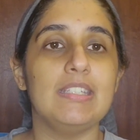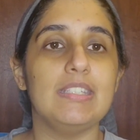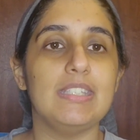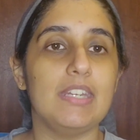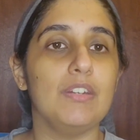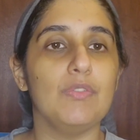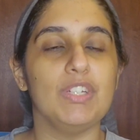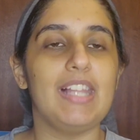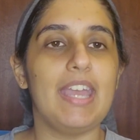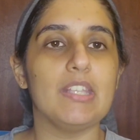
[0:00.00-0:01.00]
didn't
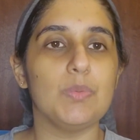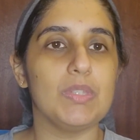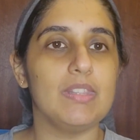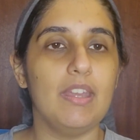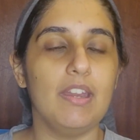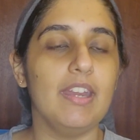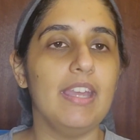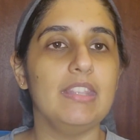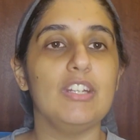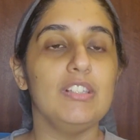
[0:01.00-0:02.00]
realize was there,
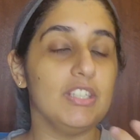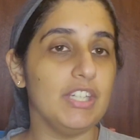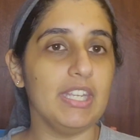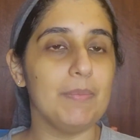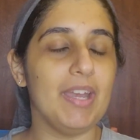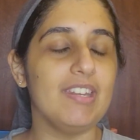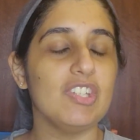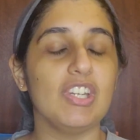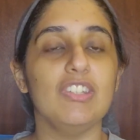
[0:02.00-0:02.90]
and they're learning about each other,